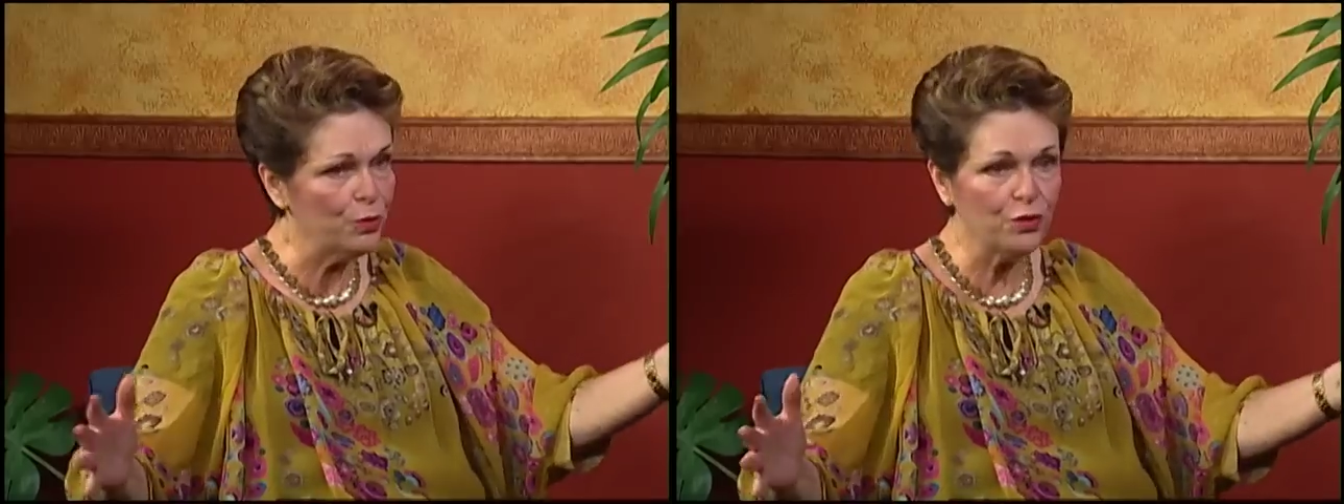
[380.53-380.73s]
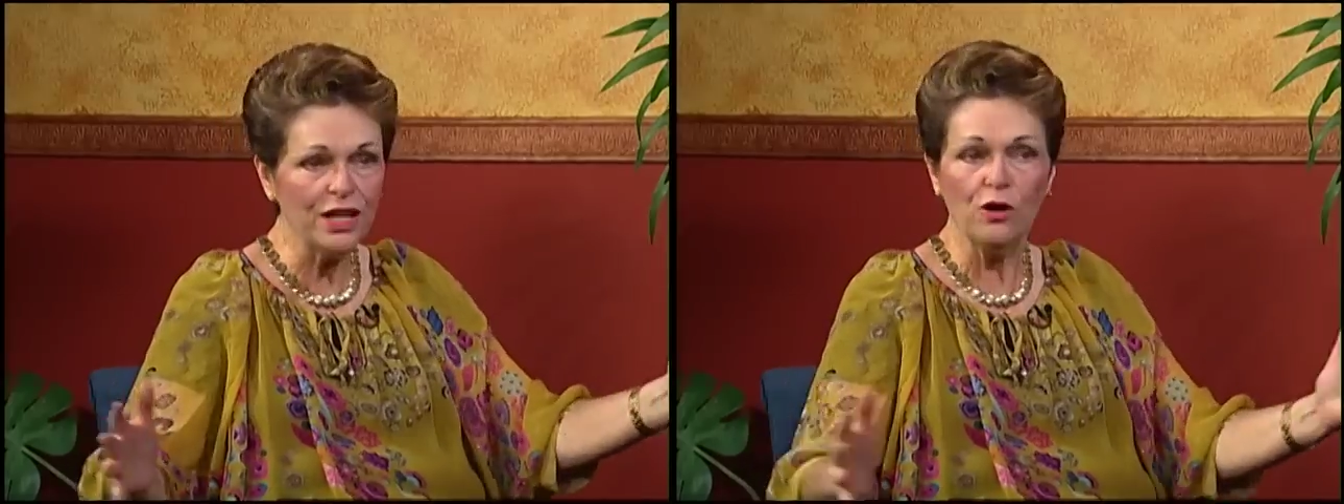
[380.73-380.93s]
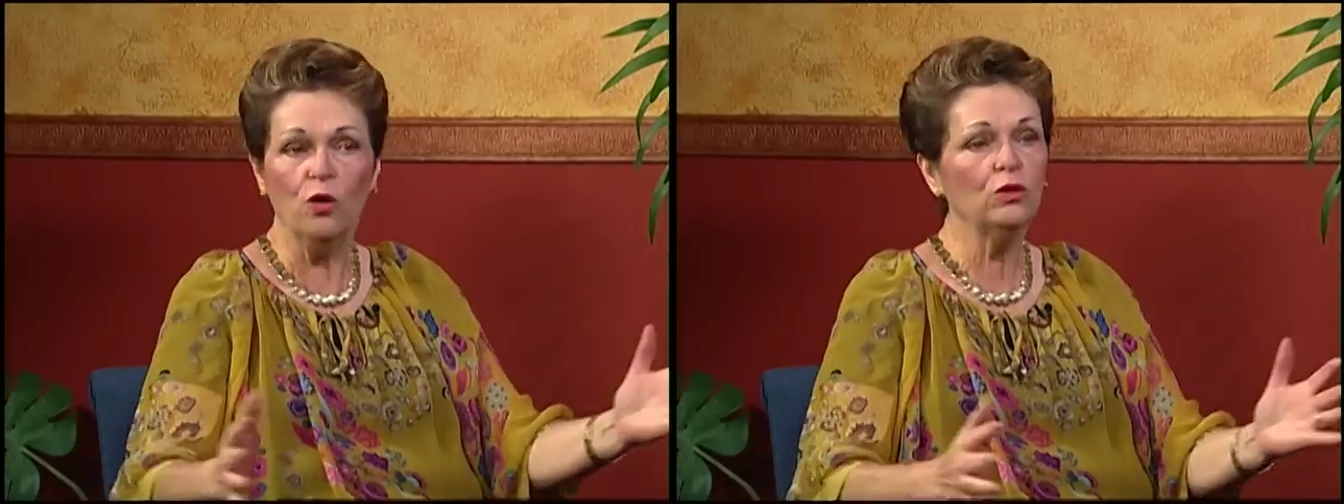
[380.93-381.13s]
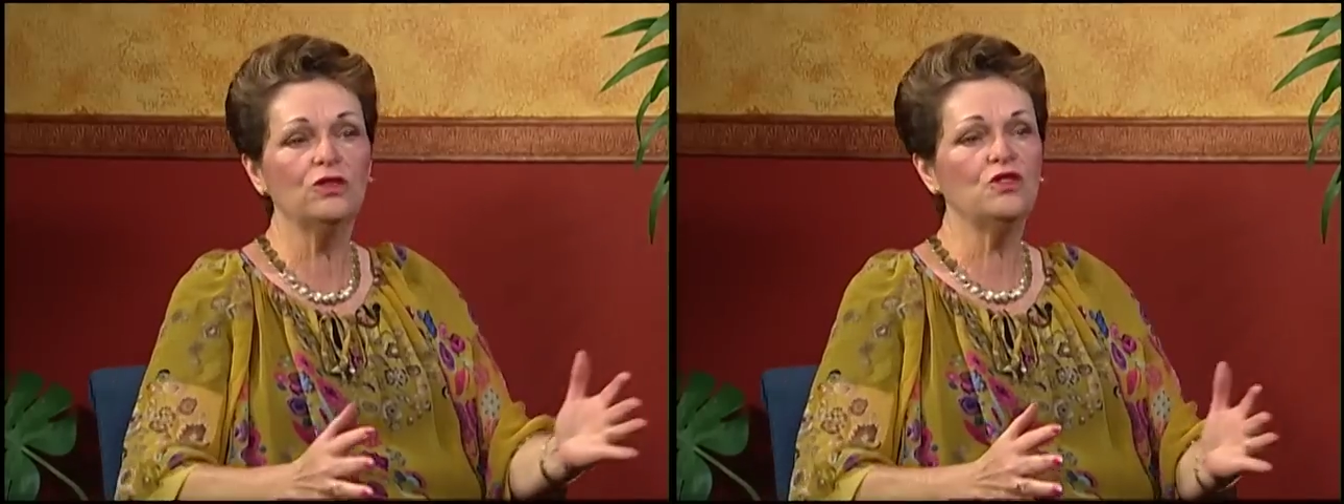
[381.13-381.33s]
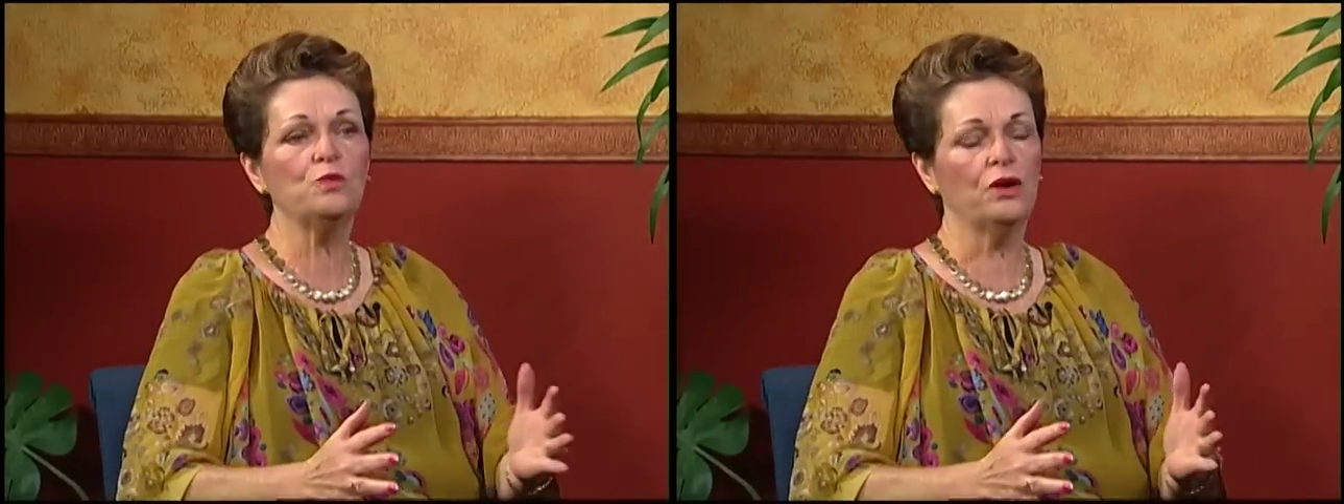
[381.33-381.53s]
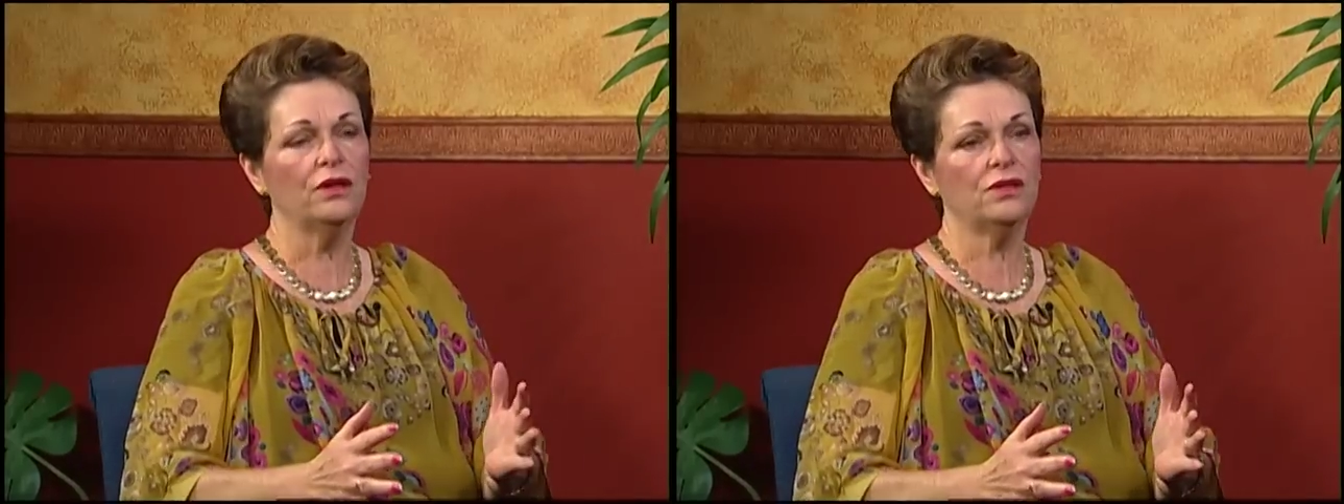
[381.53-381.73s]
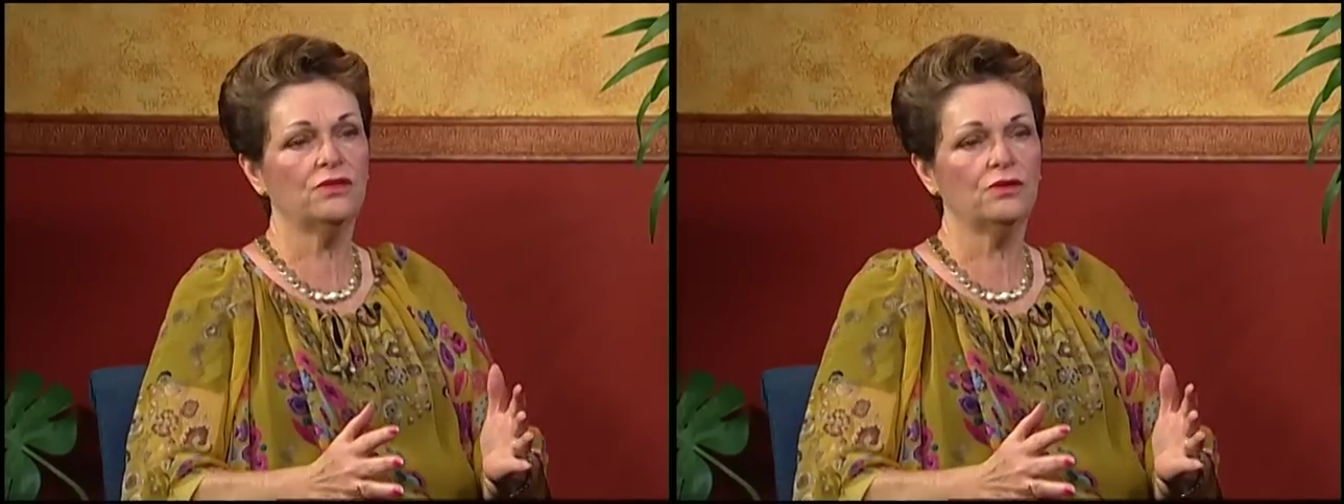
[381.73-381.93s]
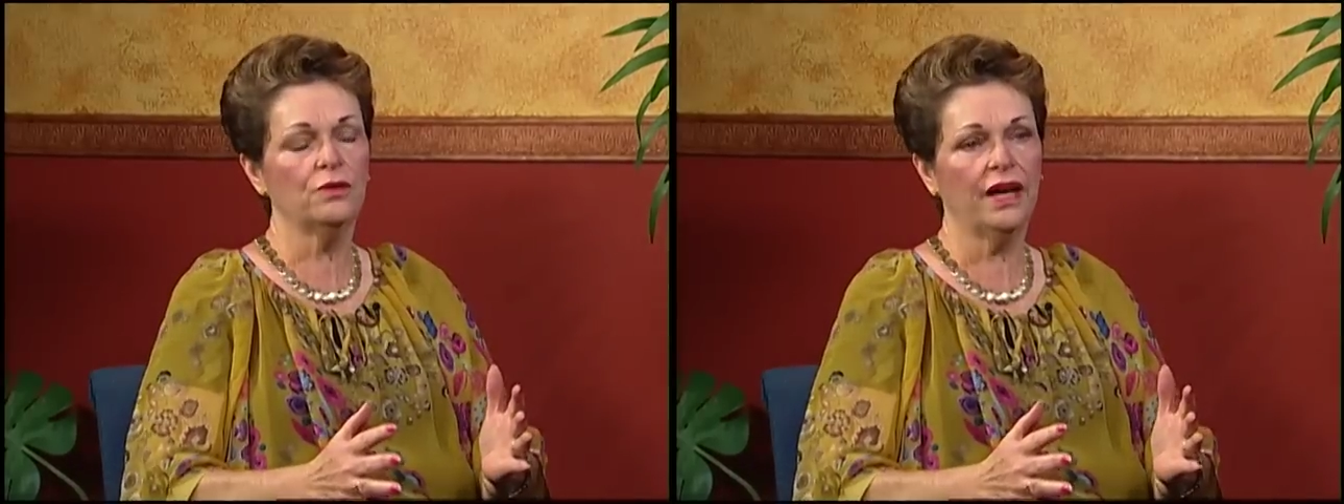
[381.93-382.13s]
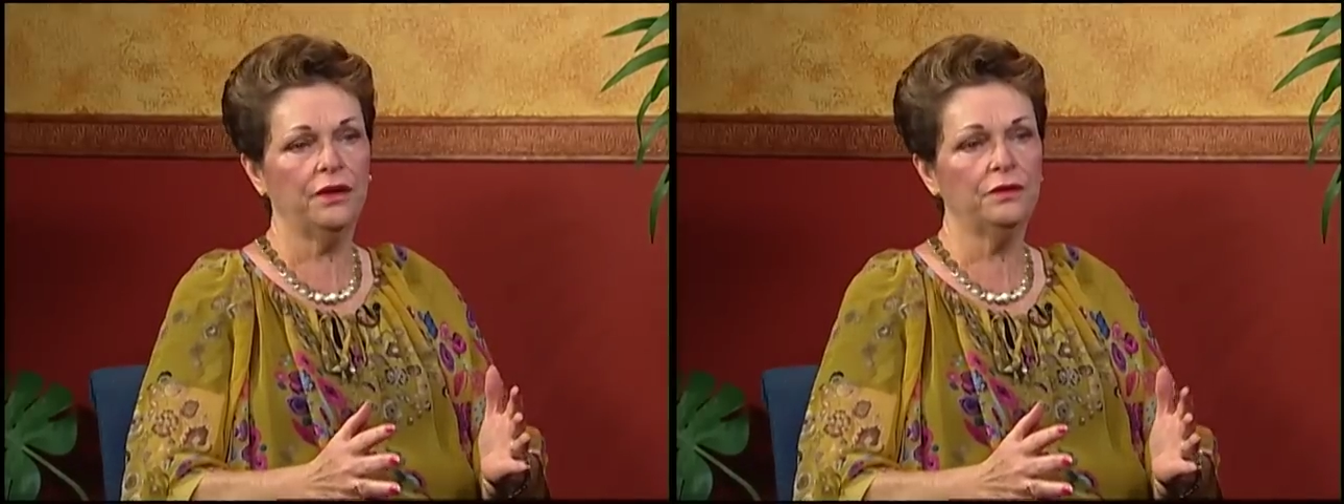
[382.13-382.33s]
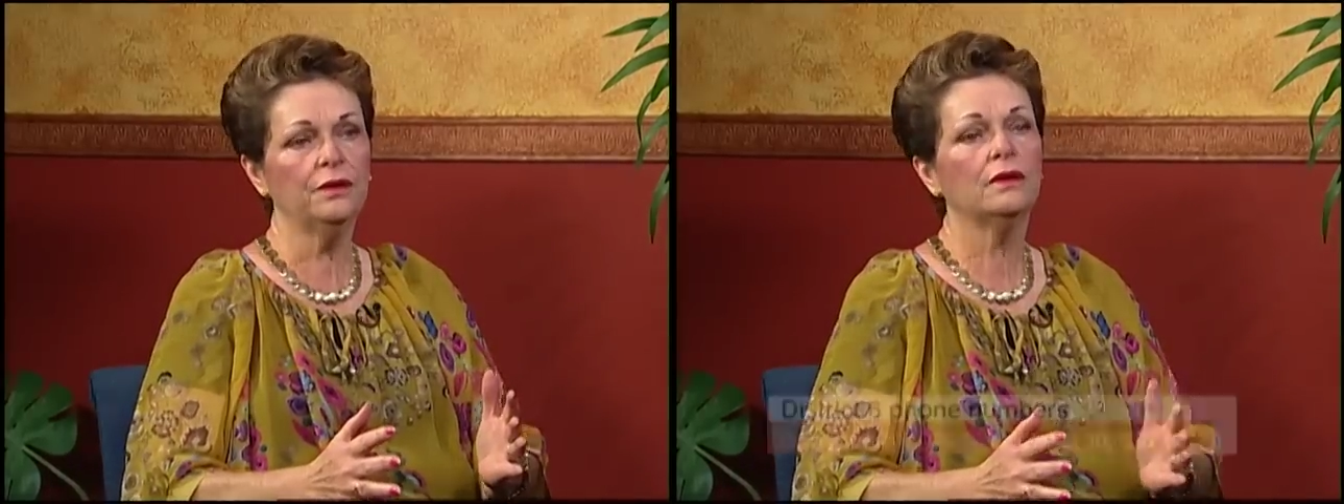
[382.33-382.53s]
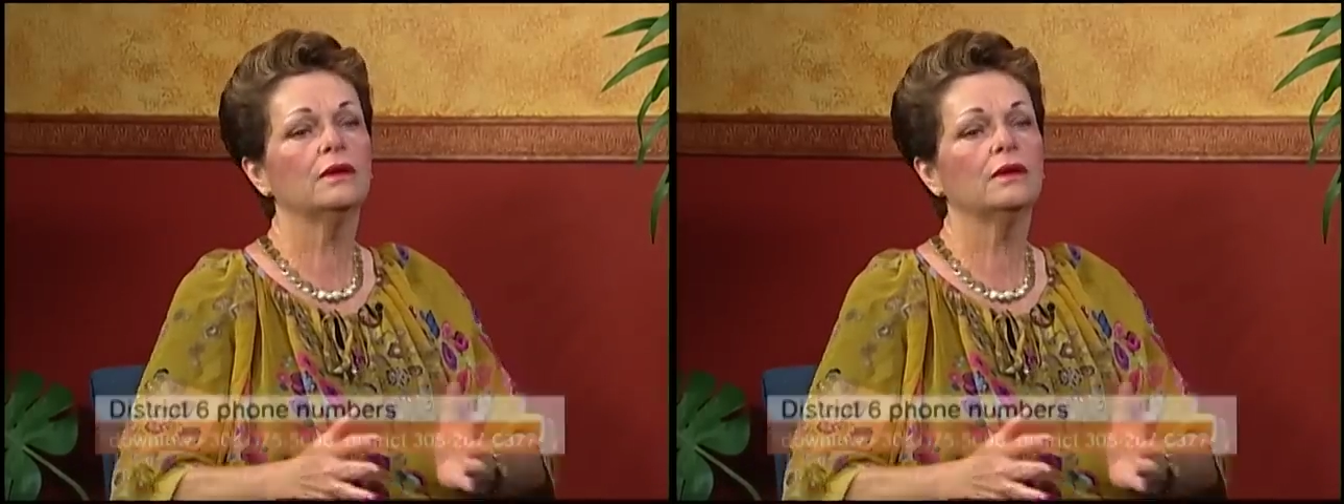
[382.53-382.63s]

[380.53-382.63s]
bring all these projects together